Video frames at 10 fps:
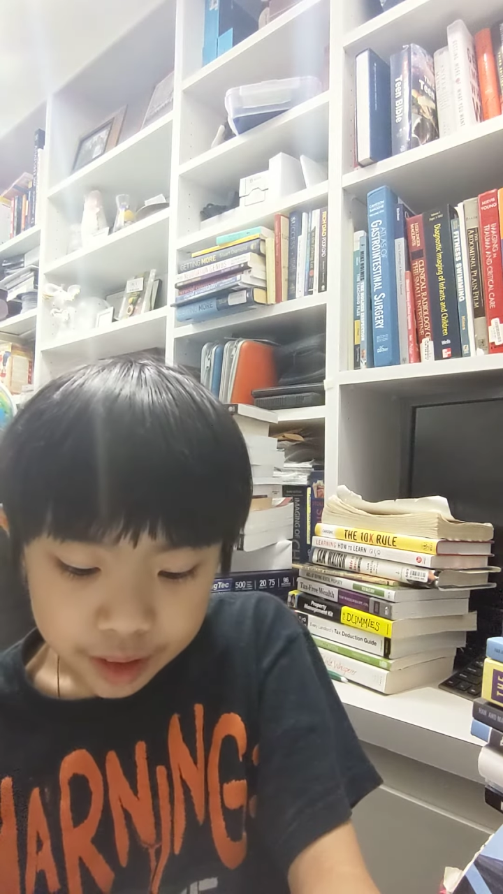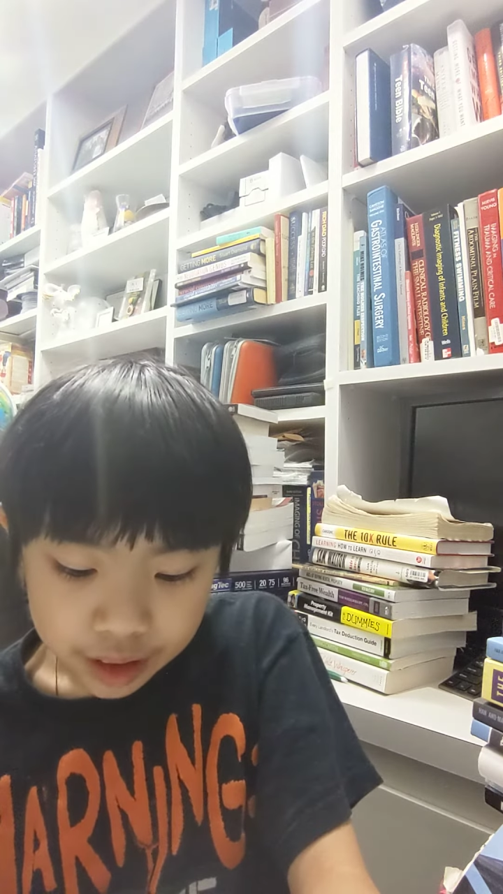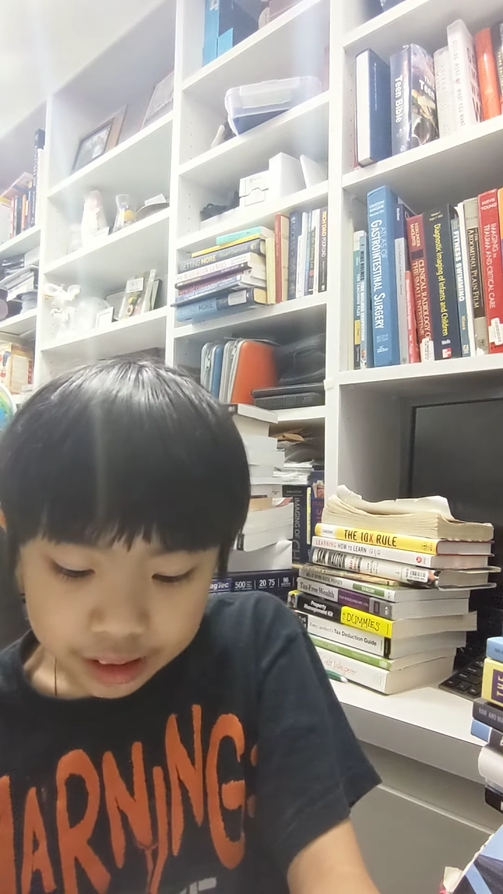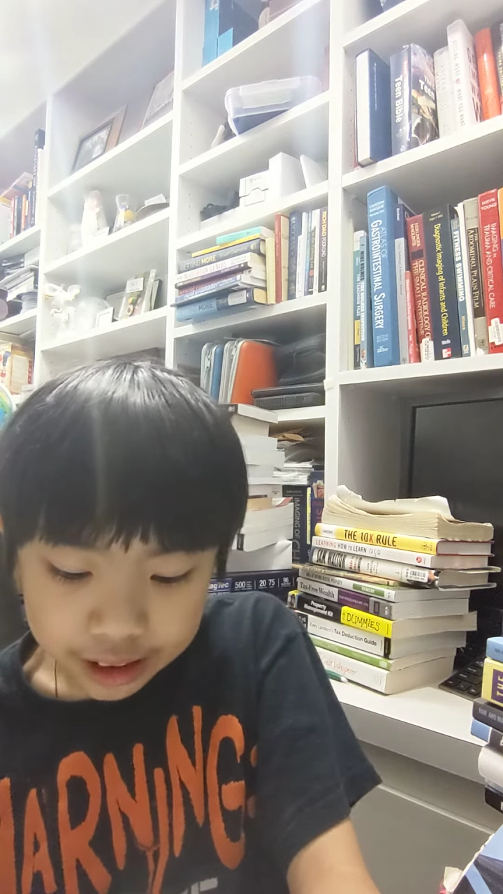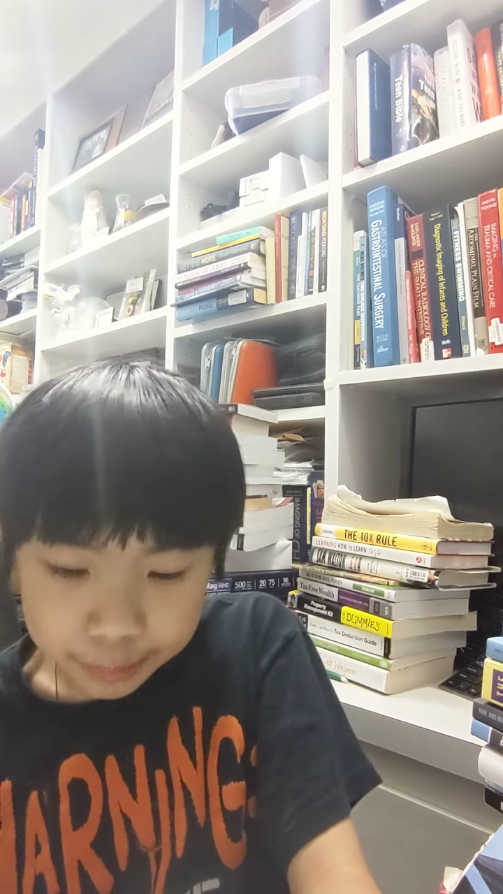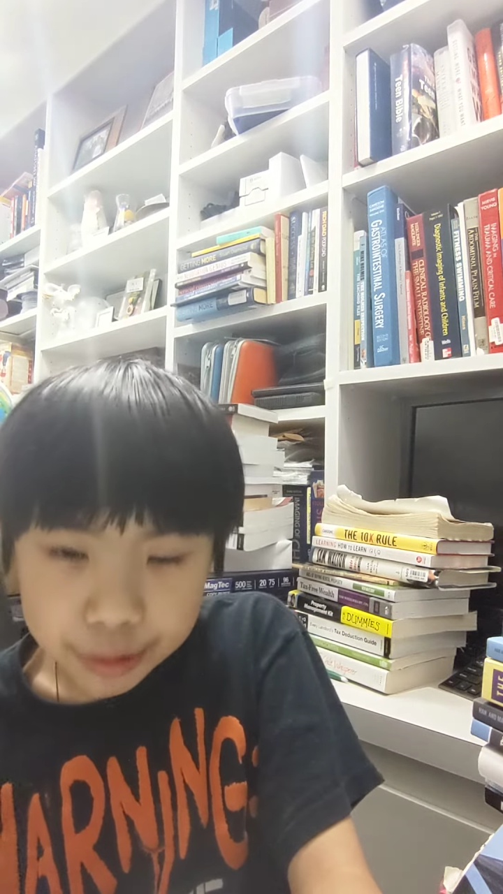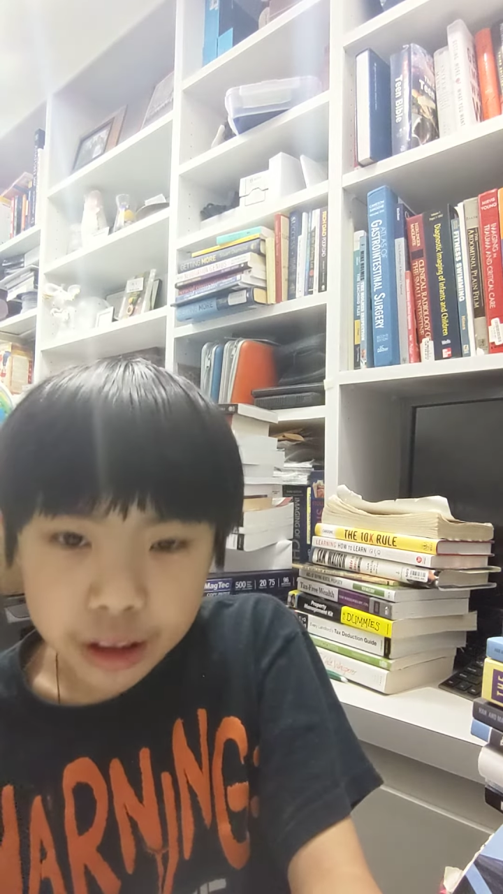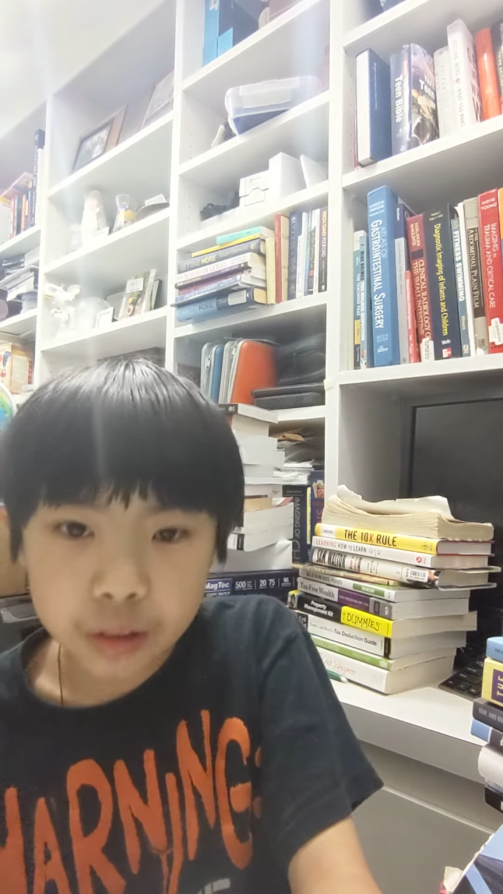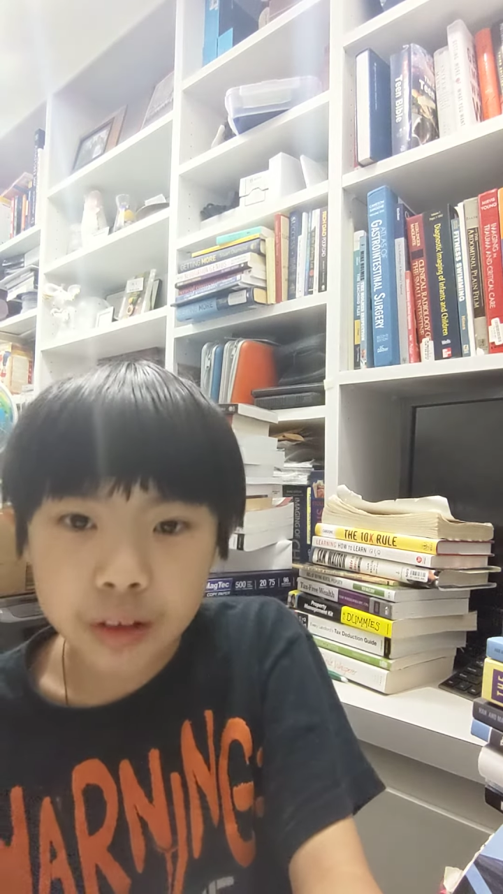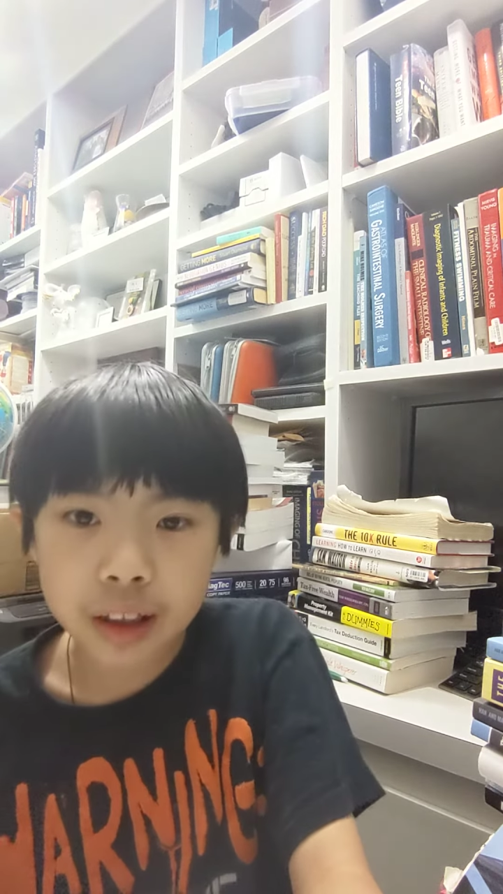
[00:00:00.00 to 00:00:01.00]
and keep on
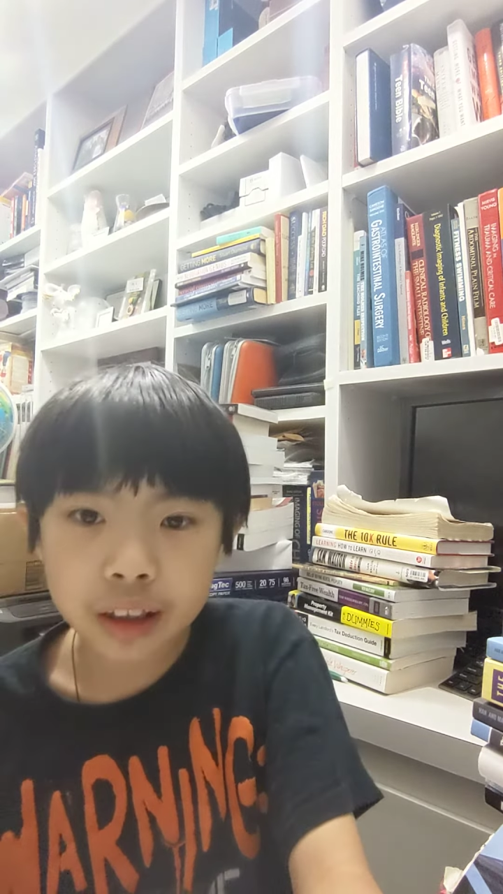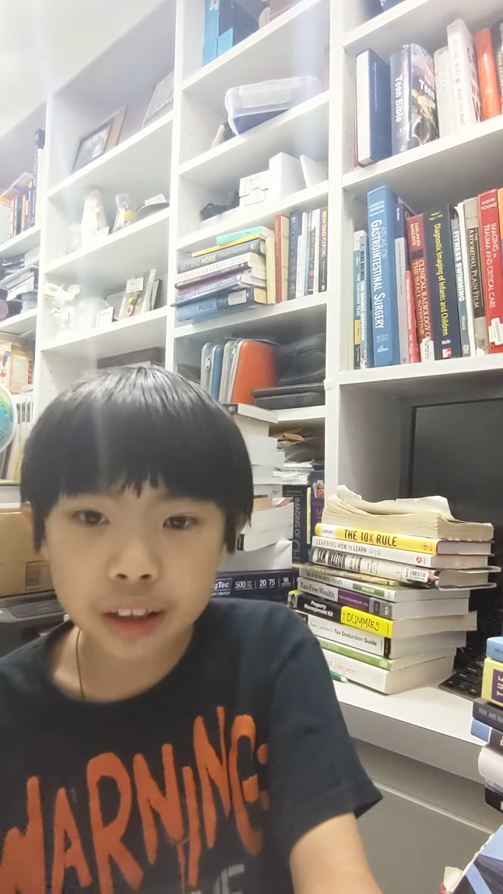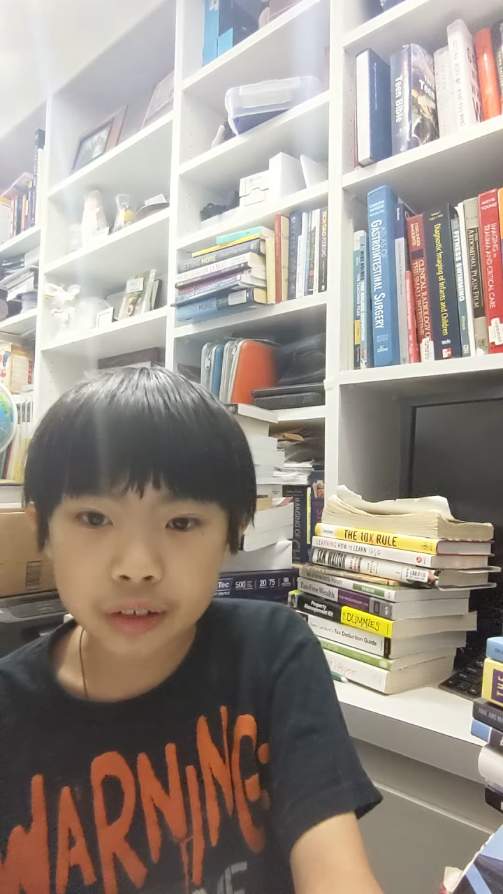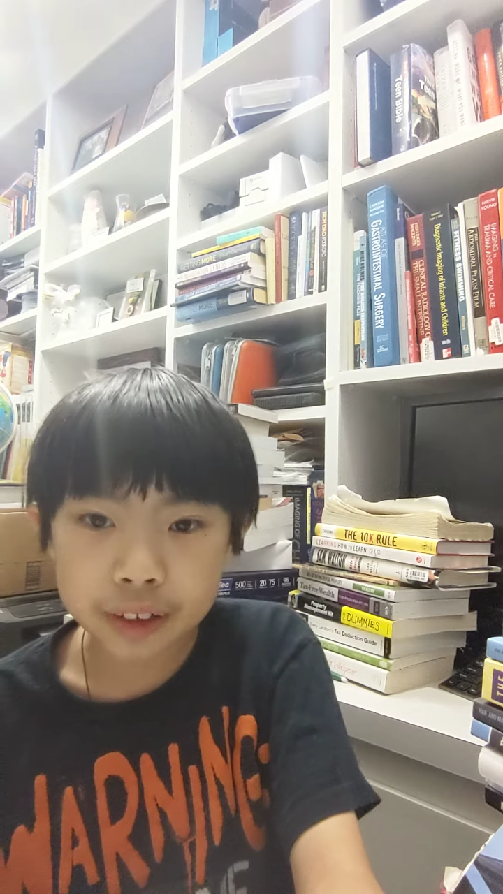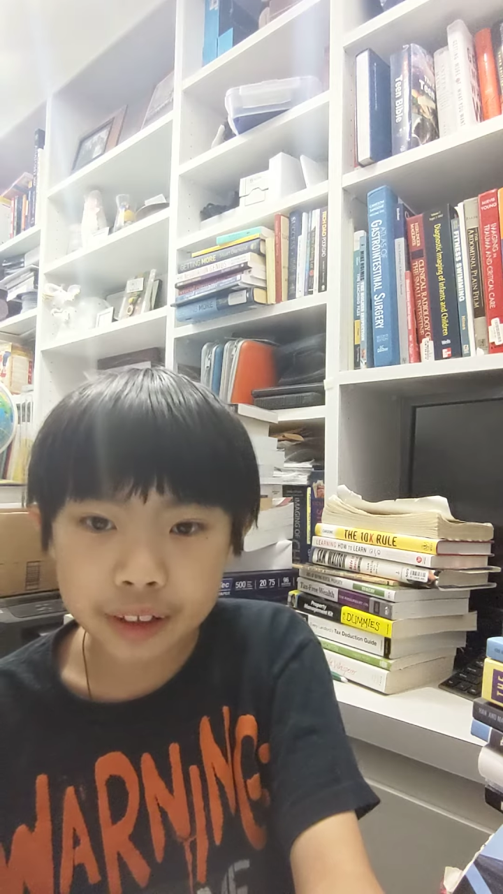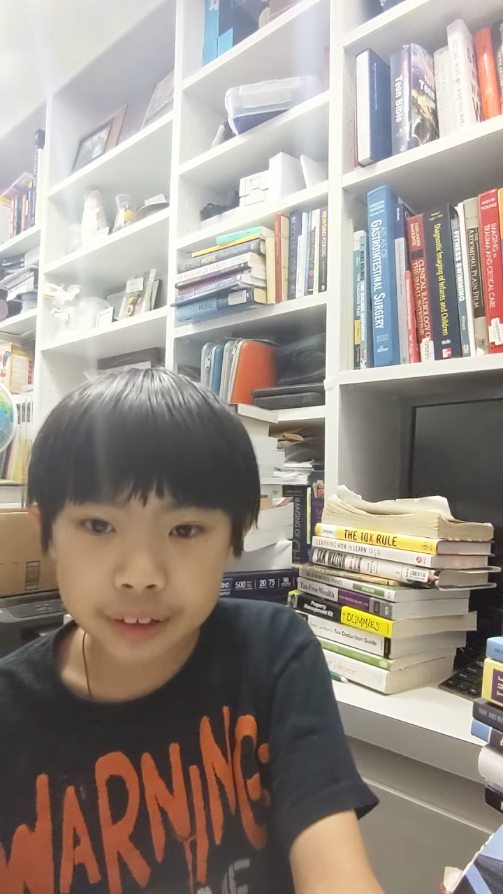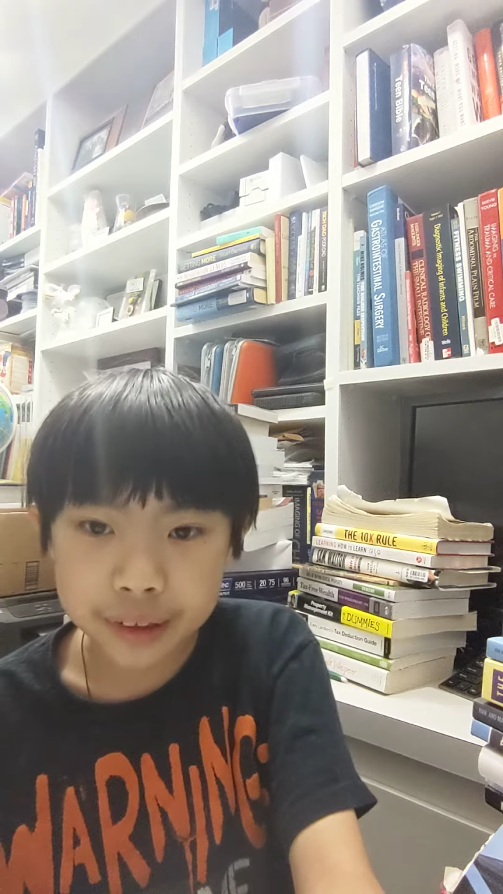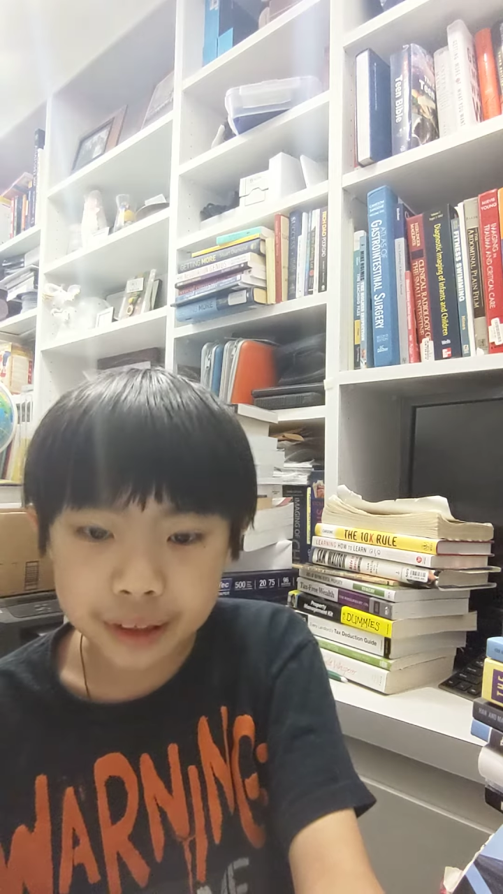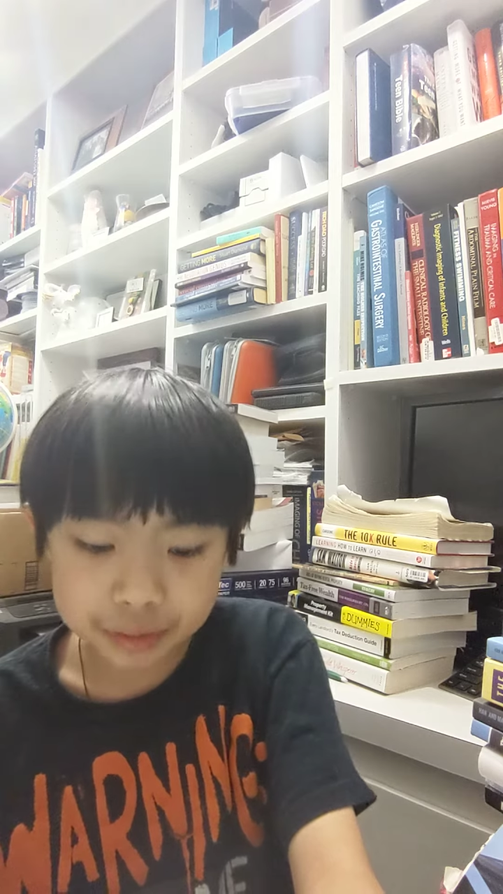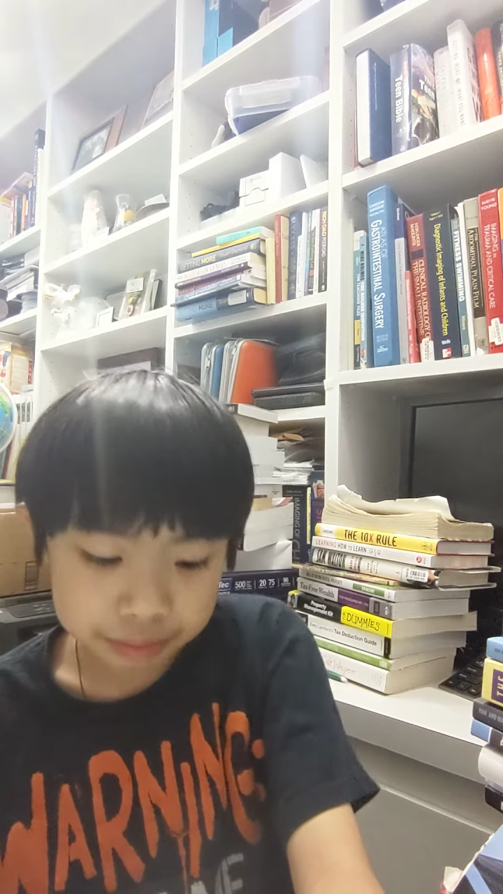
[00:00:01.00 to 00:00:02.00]
going into greater
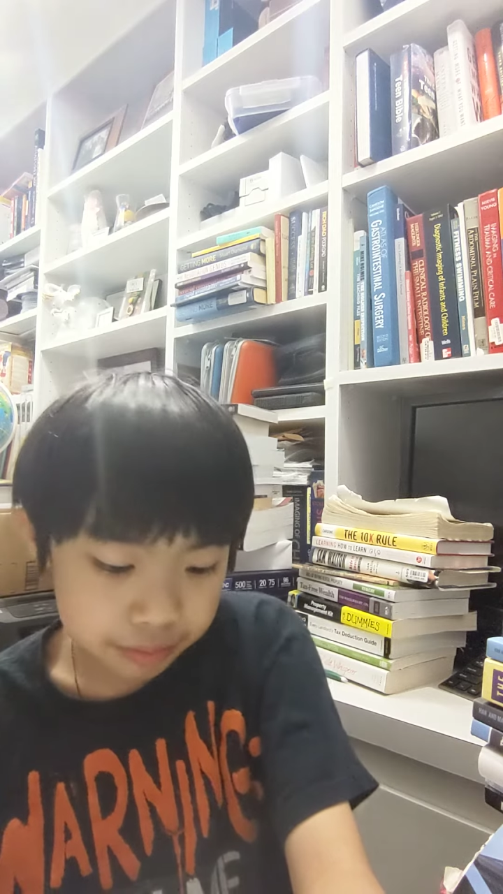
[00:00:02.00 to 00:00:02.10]
debt.